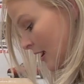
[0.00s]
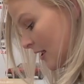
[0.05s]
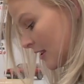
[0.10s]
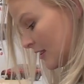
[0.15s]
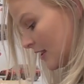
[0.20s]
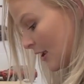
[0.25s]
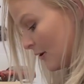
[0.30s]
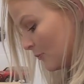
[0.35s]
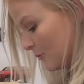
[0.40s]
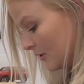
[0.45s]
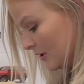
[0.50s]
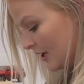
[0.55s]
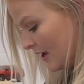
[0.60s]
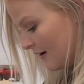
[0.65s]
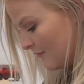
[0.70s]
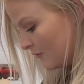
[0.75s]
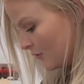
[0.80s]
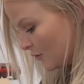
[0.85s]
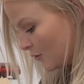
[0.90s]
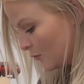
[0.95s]
They really
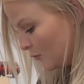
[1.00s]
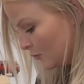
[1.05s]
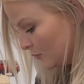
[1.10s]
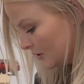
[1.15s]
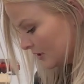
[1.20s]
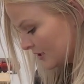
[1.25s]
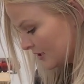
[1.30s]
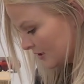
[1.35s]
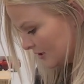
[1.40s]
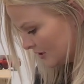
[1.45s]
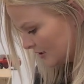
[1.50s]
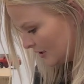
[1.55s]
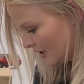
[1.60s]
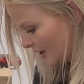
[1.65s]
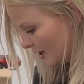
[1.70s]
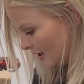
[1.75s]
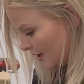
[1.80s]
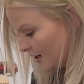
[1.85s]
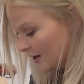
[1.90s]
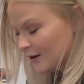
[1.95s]
have the coolest
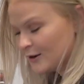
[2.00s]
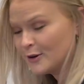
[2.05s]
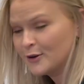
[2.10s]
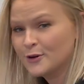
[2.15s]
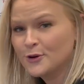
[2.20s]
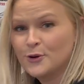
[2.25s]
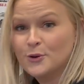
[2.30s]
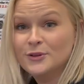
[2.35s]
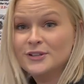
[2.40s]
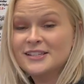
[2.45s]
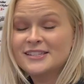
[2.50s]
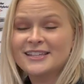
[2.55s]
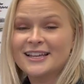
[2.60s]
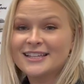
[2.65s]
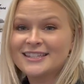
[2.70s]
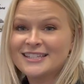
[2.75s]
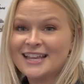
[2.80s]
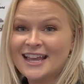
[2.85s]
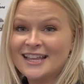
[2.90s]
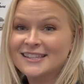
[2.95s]

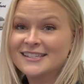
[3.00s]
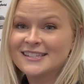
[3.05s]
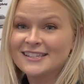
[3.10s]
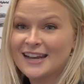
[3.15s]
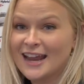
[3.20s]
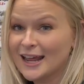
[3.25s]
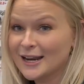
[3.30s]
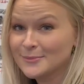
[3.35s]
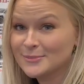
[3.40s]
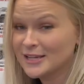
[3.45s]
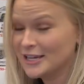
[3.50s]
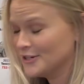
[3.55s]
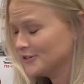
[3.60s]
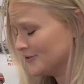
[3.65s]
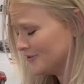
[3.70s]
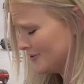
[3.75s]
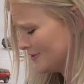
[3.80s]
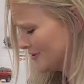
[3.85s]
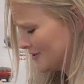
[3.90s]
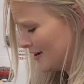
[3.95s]
like tents and
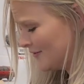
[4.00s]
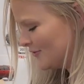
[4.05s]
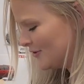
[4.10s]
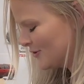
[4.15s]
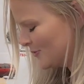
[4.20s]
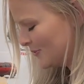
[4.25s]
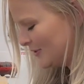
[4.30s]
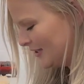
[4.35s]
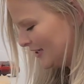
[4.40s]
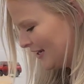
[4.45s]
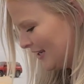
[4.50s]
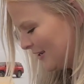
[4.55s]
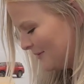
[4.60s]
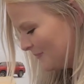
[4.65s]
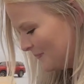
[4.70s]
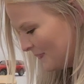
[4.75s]
adaptations and stuff. It's really neat.